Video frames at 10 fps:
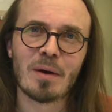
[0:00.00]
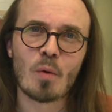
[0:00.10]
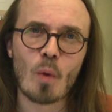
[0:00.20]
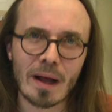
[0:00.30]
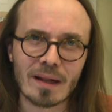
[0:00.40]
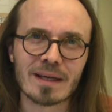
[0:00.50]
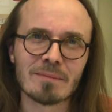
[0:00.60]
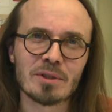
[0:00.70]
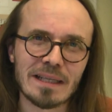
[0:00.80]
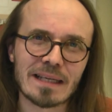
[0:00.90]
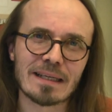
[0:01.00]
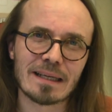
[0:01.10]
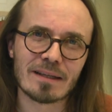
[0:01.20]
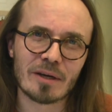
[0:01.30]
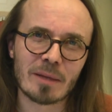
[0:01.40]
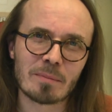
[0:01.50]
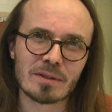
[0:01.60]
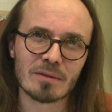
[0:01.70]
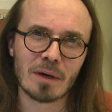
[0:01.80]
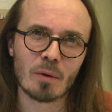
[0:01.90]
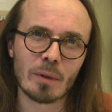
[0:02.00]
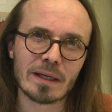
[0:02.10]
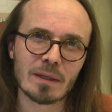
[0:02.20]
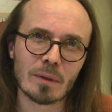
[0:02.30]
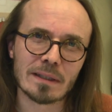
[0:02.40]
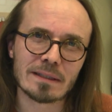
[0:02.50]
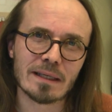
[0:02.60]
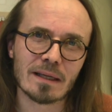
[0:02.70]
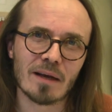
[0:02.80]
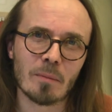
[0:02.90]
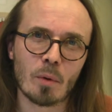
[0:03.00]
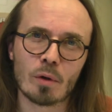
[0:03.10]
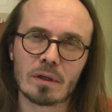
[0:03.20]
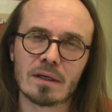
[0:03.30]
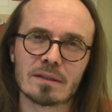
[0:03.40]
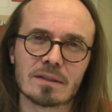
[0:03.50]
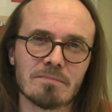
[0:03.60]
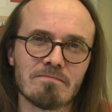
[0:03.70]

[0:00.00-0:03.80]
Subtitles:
Welcome to yet another episode of my weekly Wednesday live broadcast.